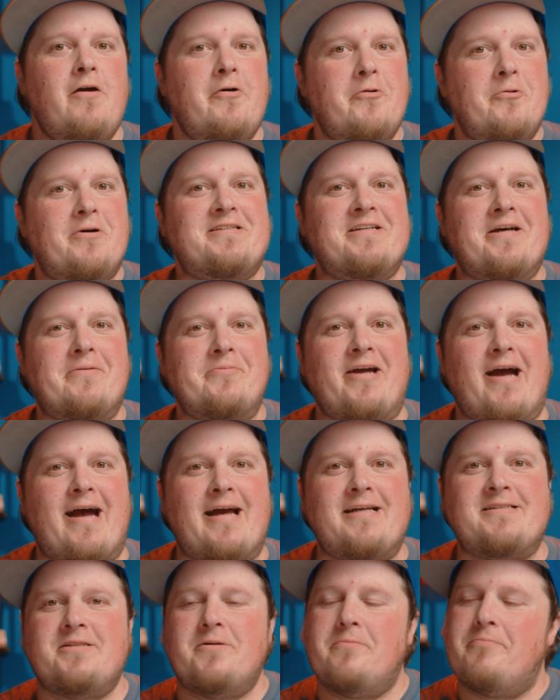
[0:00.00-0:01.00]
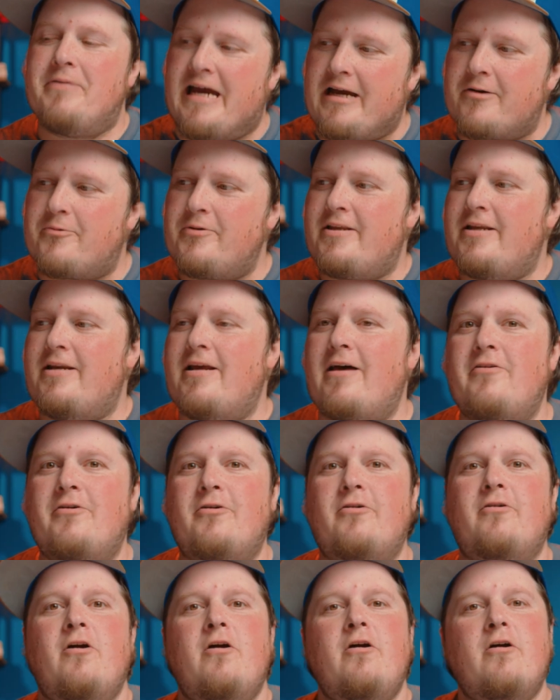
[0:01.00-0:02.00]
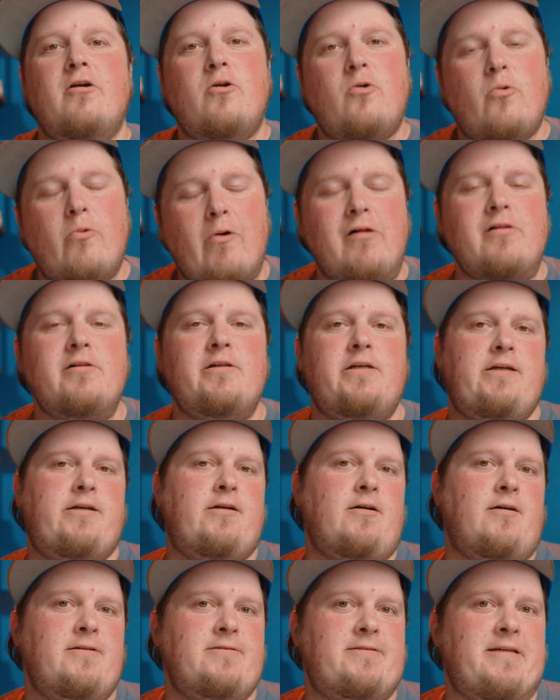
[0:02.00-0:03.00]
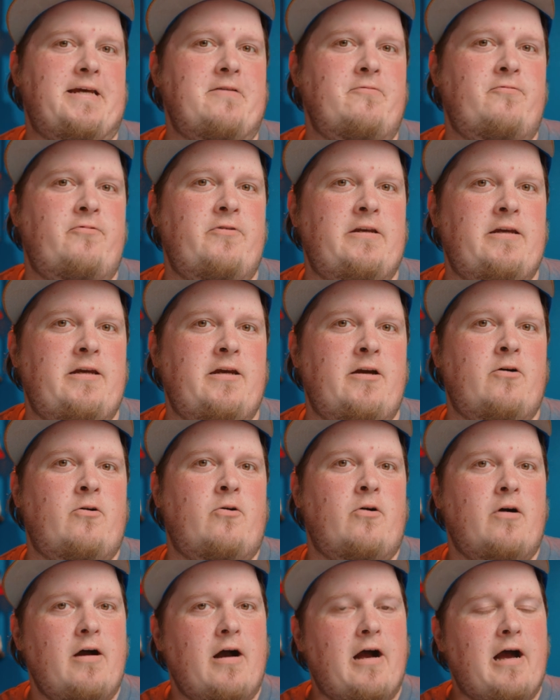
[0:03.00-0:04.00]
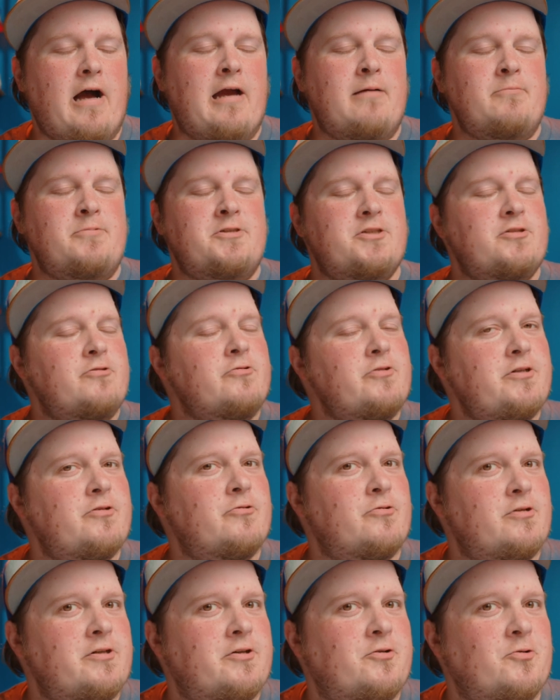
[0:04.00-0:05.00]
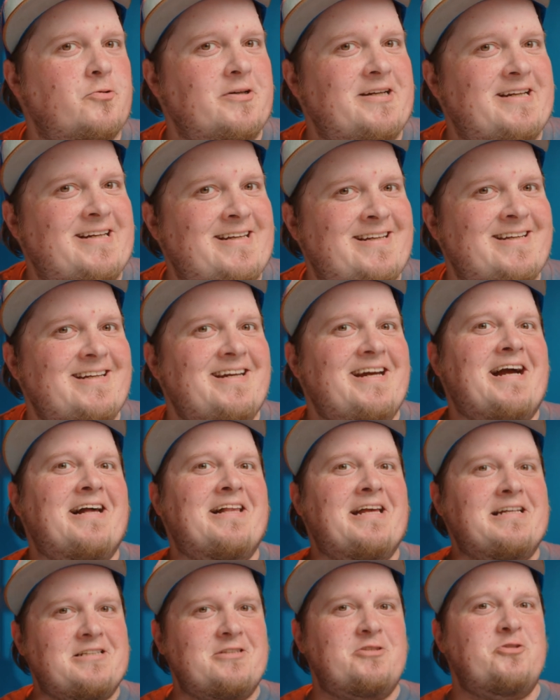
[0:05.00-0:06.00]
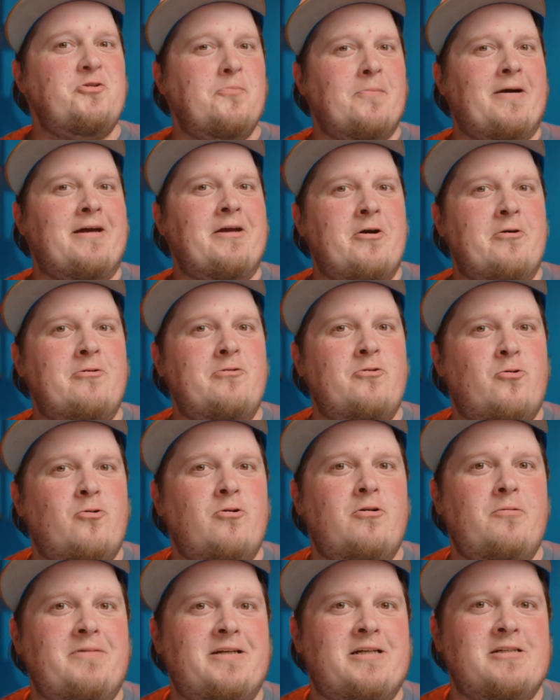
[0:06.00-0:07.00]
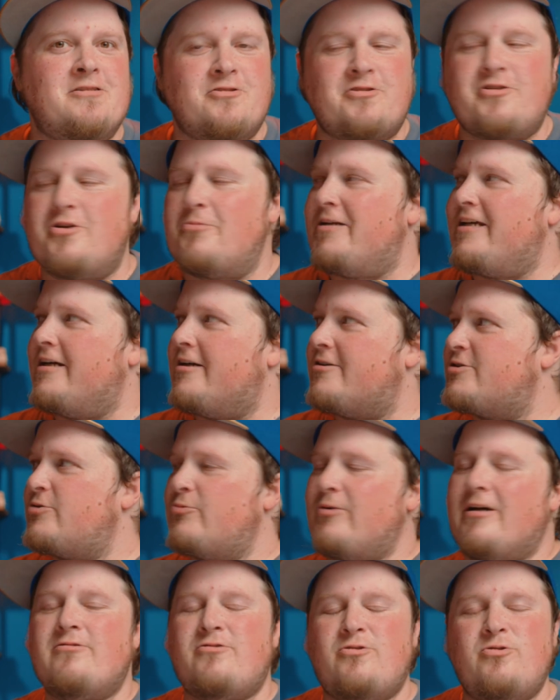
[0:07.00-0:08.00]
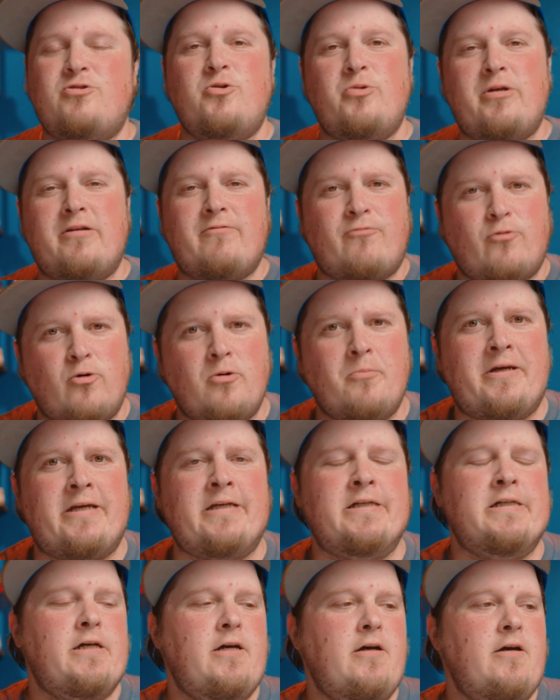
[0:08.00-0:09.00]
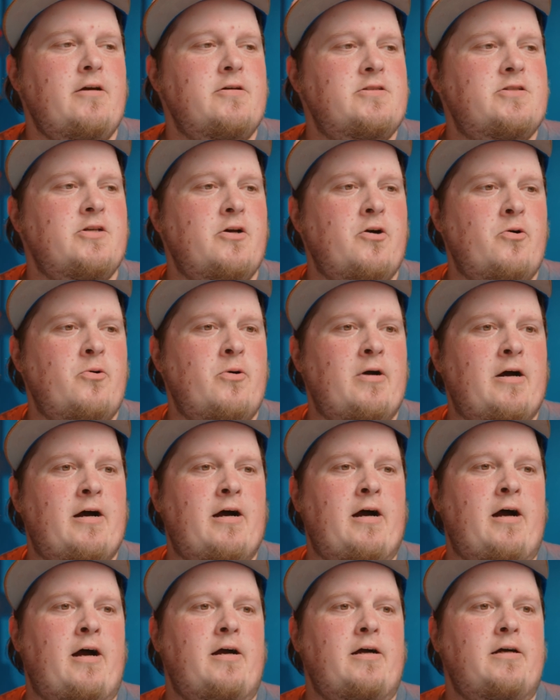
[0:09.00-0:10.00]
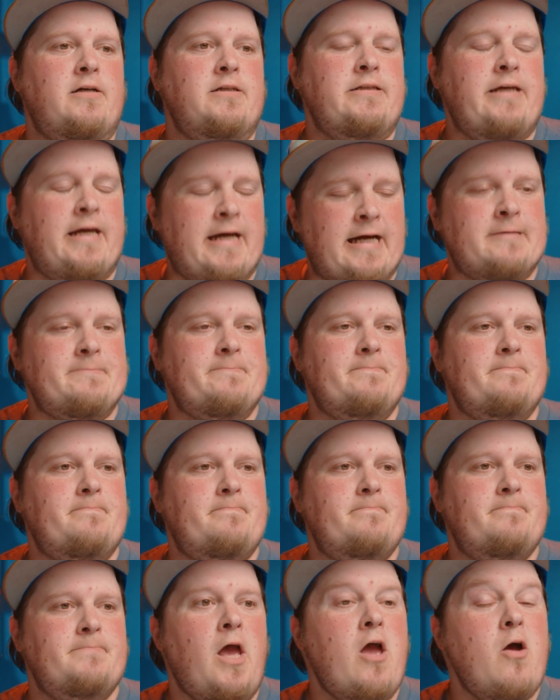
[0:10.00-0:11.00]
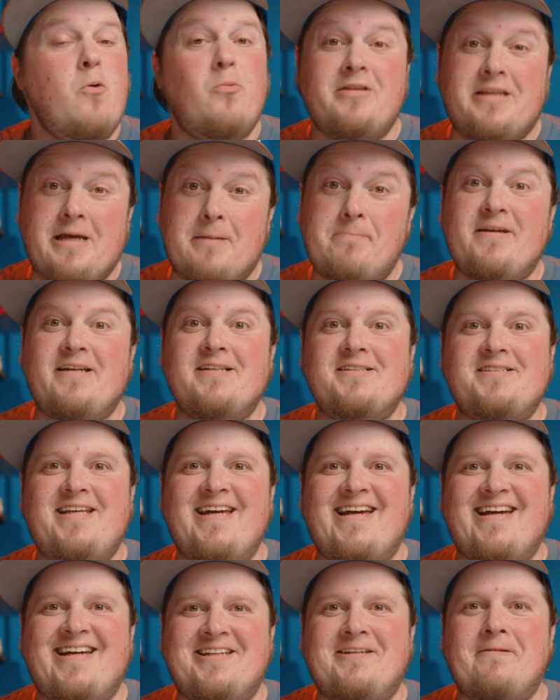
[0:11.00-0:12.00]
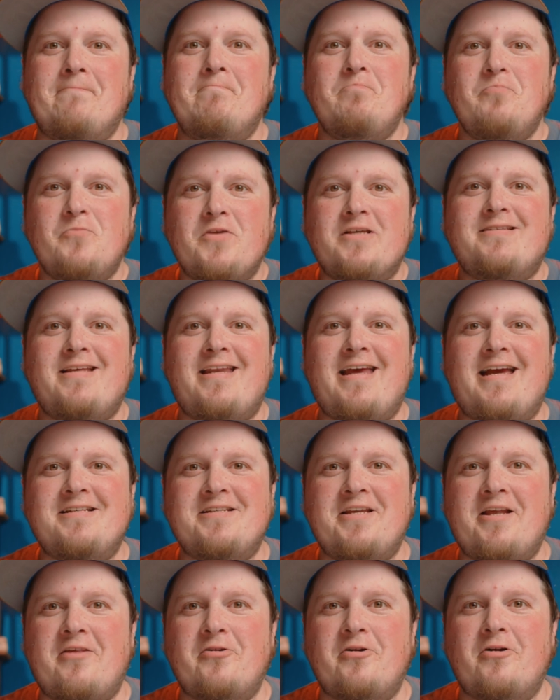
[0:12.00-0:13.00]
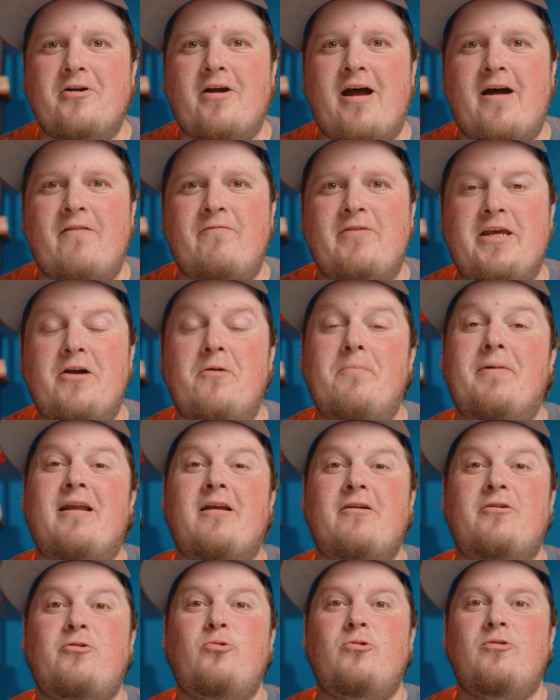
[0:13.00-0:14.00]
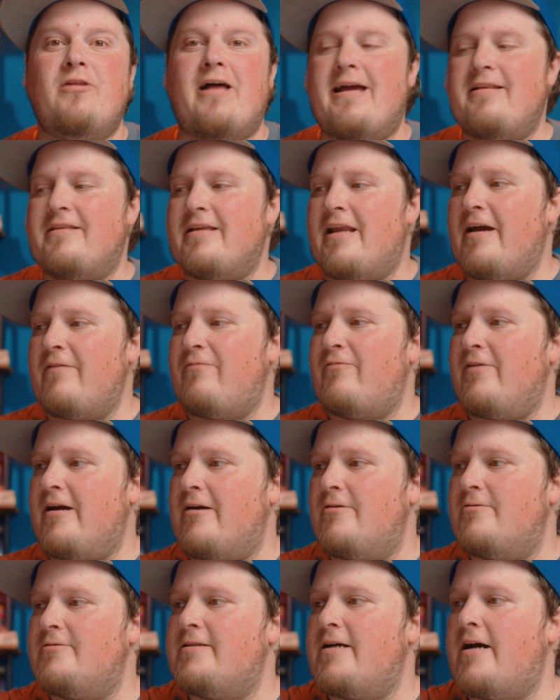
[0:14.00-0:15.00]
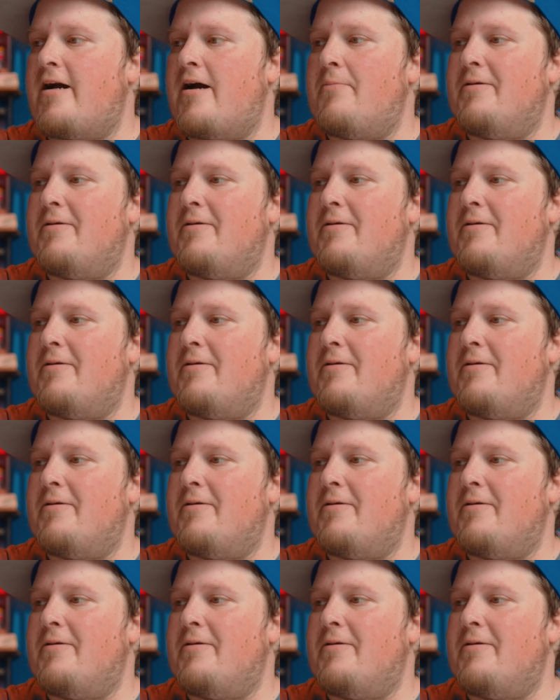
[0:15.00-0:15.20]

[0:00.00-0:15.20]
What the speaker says: What's up, guys? Back with another quality content video. I'm sure you'll agree. I like to toot my own horn because there's nobody else around to toot it for me. So, yeah. With that being said, today's another video about a cool light that I found.